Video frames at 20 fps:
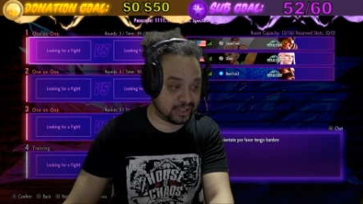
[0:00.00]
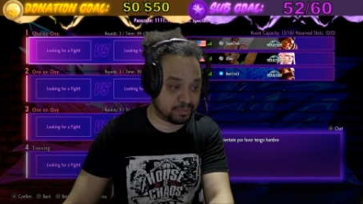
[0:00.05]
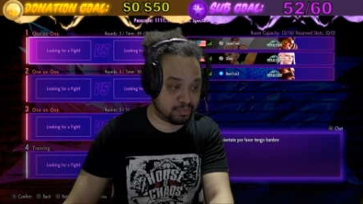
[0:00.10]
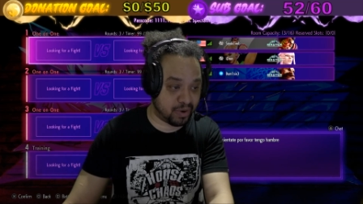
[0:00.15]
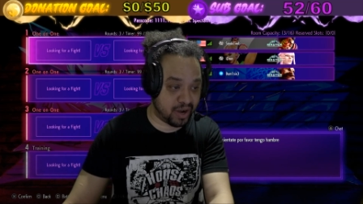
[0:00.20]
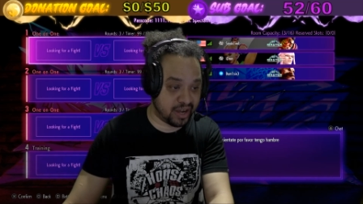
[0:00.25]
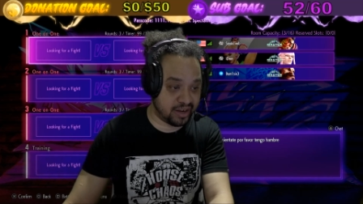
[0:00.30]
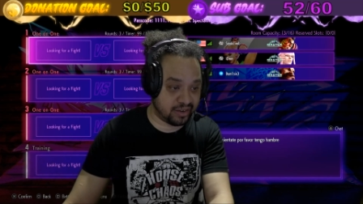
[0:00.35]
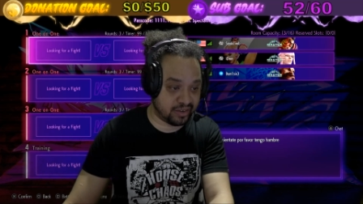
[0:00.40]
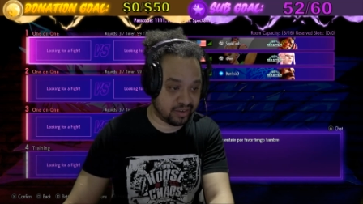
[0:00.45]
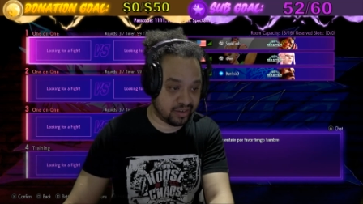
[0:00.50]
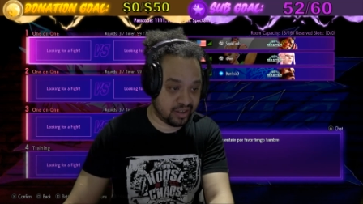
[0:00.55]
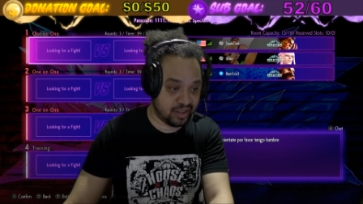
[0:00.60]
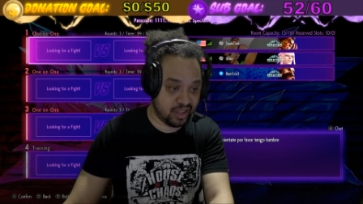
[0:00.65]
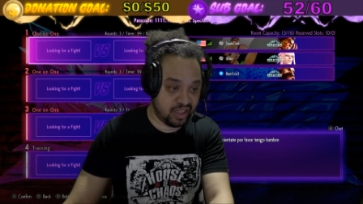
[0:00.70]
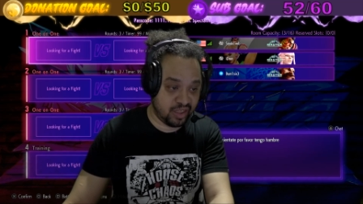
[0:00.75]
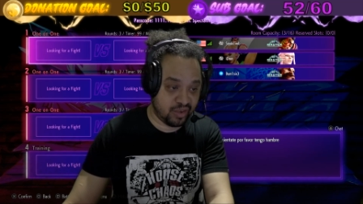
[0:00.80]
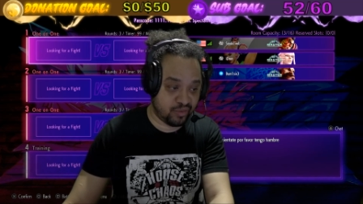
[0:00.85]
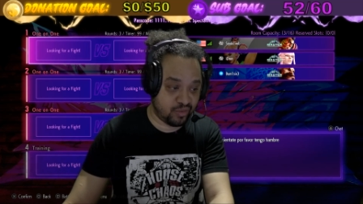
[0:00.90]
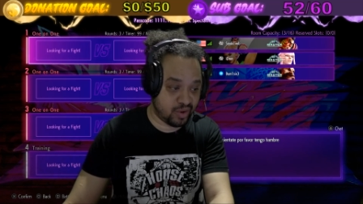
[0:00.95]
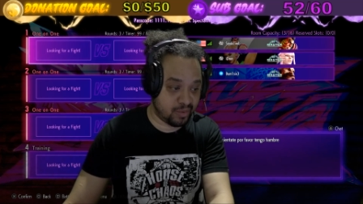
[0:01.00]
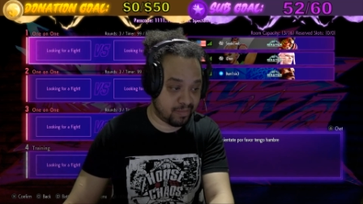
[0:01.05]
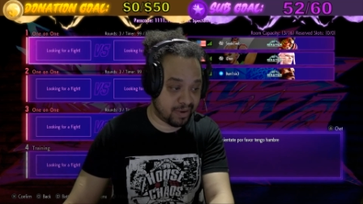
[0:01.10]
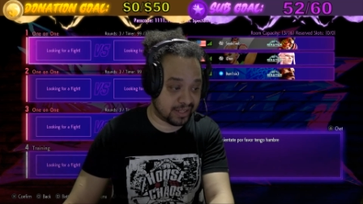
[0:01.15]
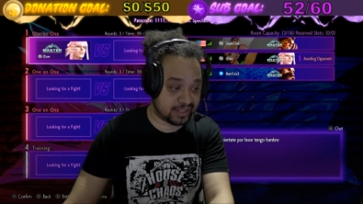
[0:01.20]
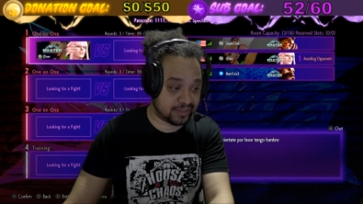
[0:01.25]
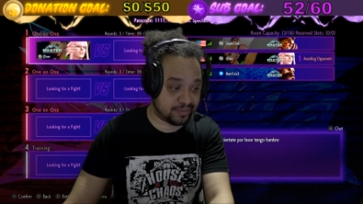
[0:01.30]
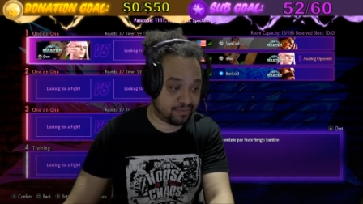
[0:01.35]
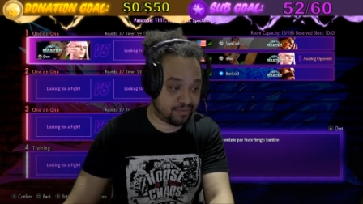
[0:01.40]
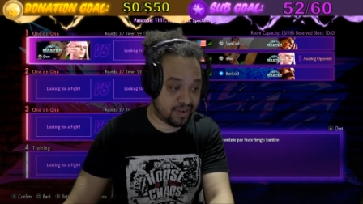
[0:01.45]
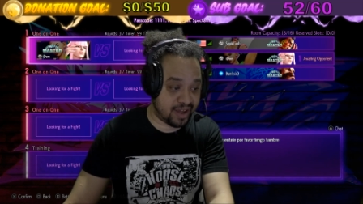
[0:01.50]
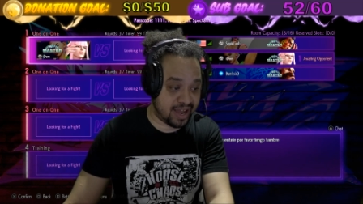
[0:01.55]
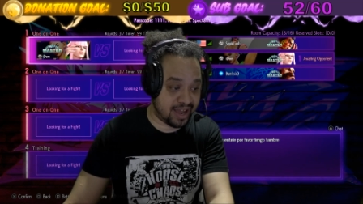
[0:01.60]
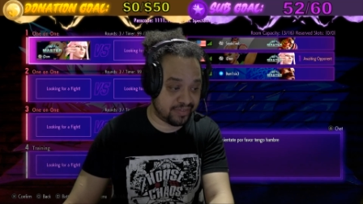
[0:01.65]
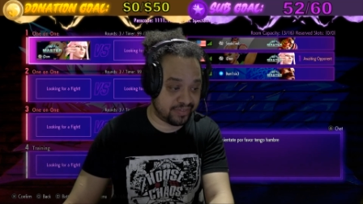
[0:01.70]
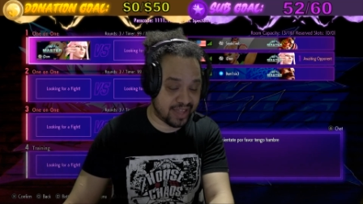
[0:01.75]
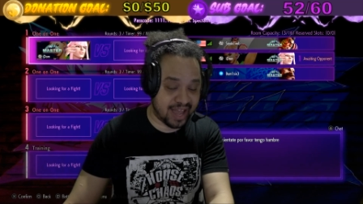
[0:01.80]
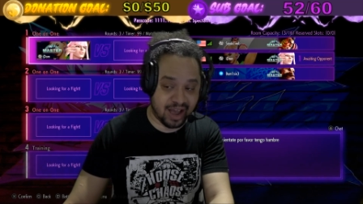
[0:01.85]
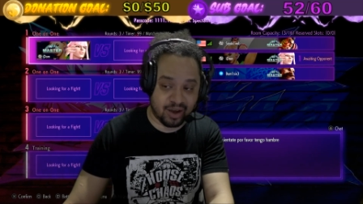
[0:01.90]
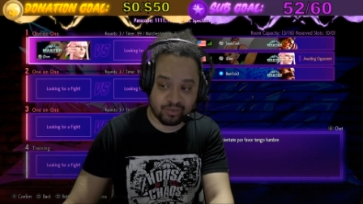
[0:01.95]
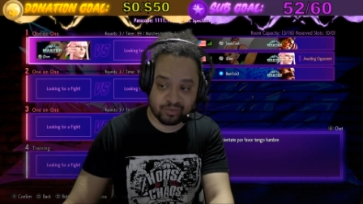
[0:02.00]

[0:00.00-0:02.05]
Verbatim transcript: but we're about to find out.